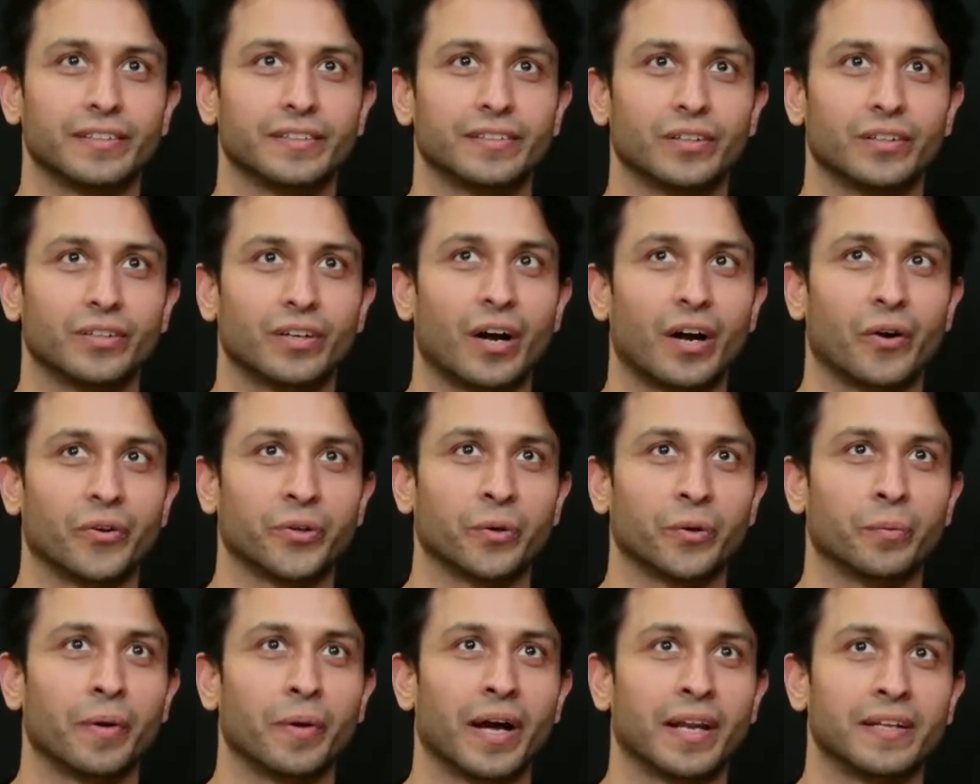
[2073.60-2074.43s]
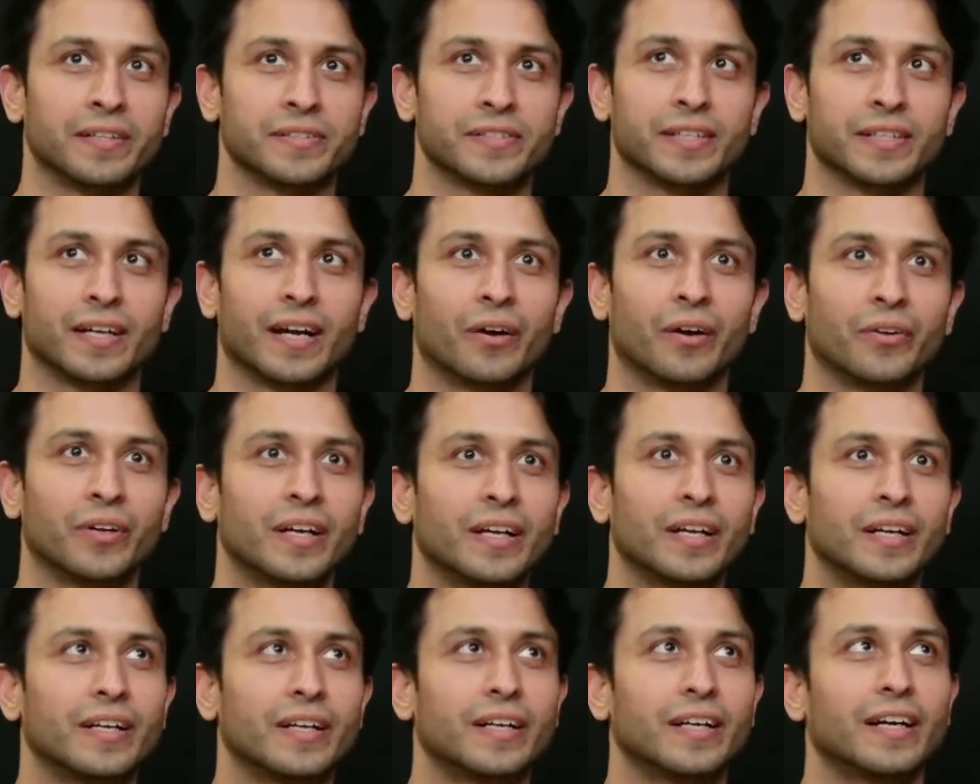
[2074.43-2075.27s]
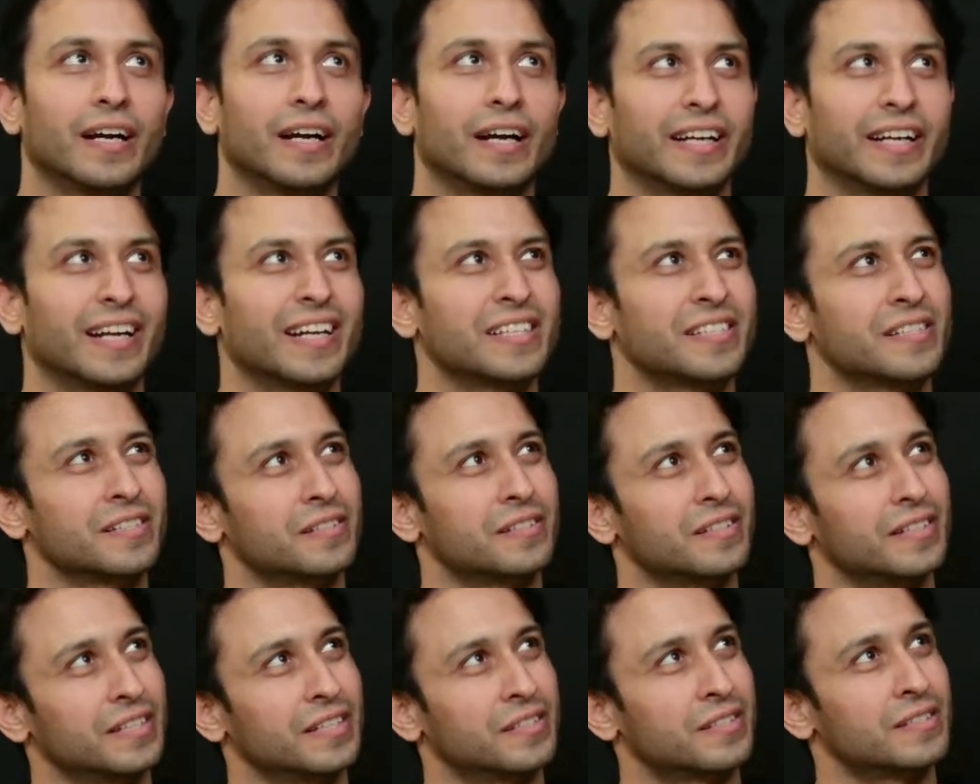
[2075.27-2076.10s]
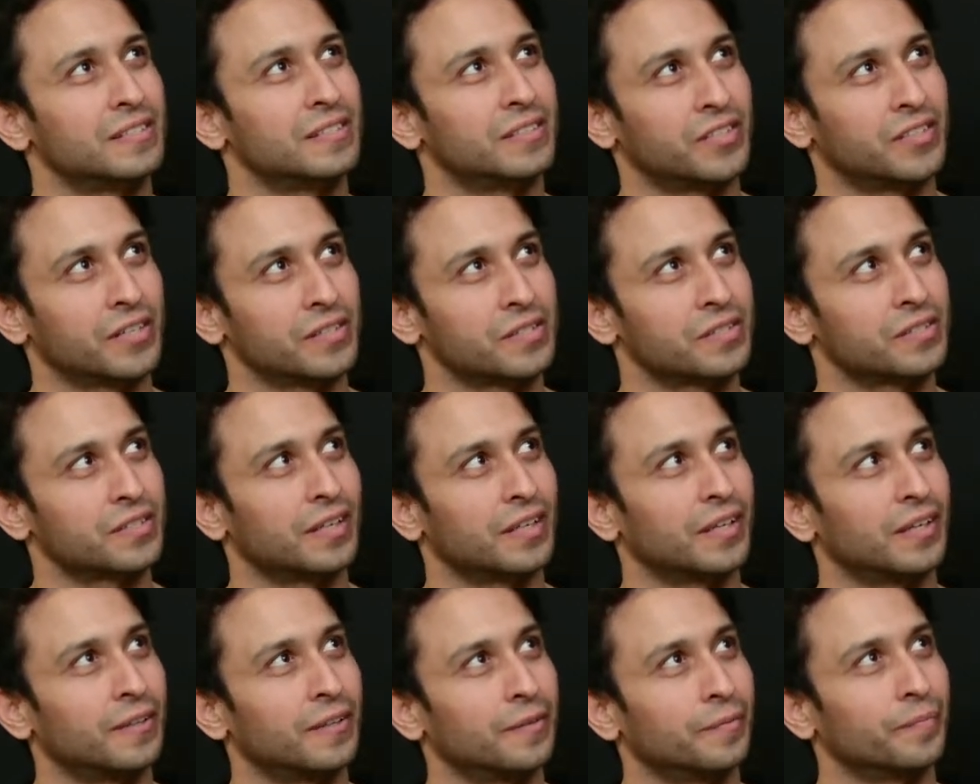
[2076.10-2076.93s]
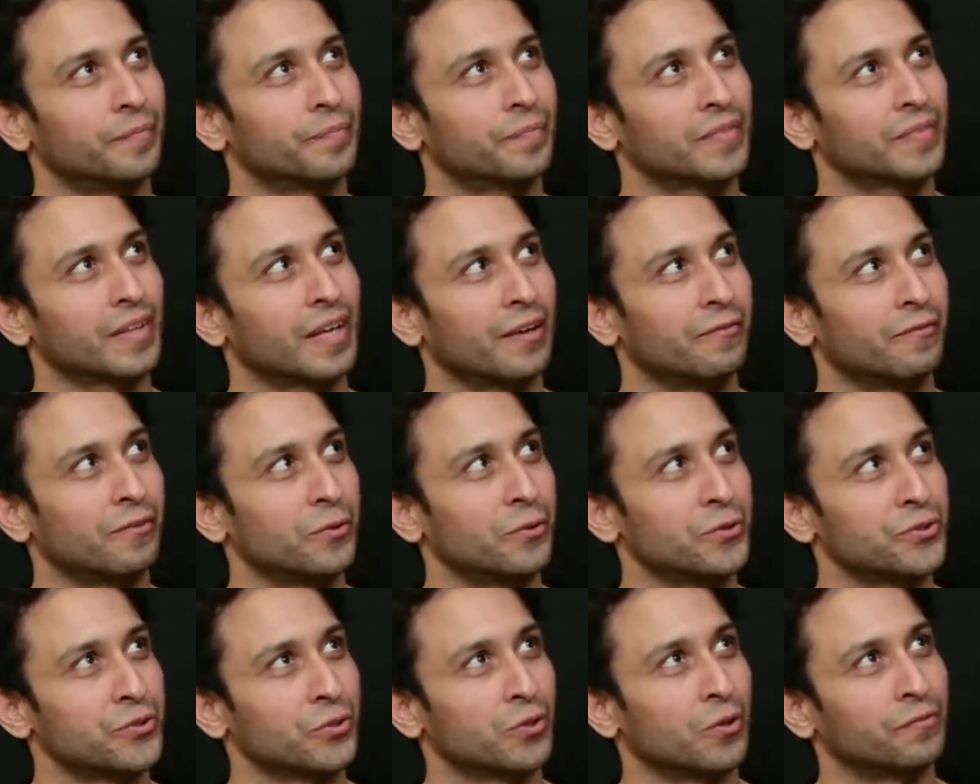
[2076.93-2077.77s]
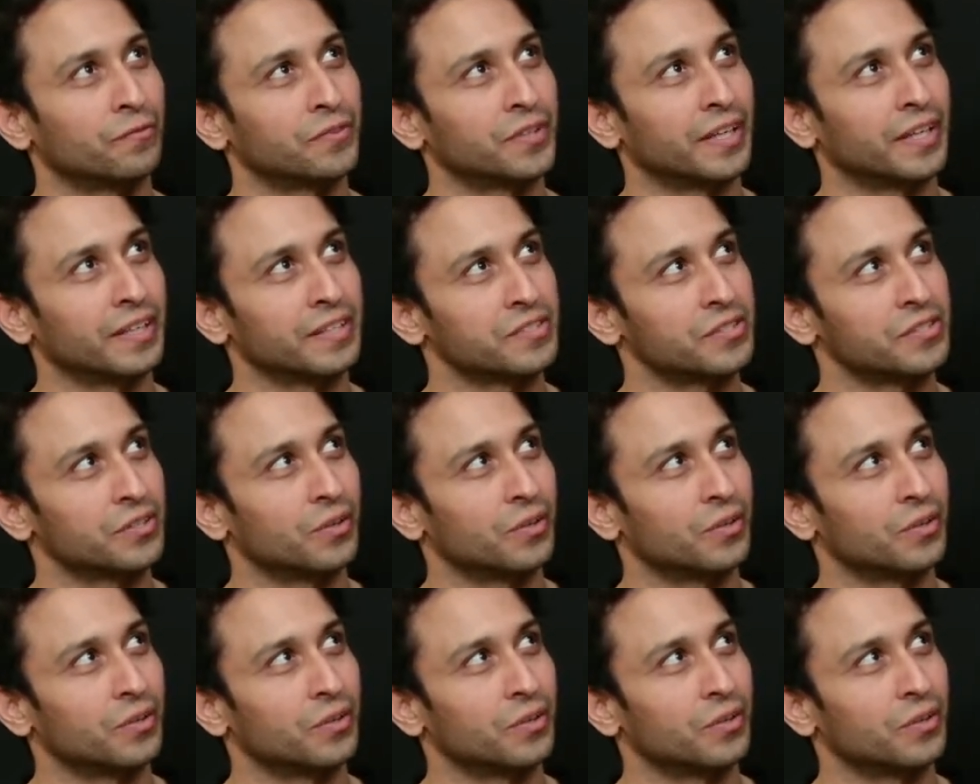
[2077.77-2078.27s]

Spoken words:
how do you balance it out? I guess it's just evolution of things.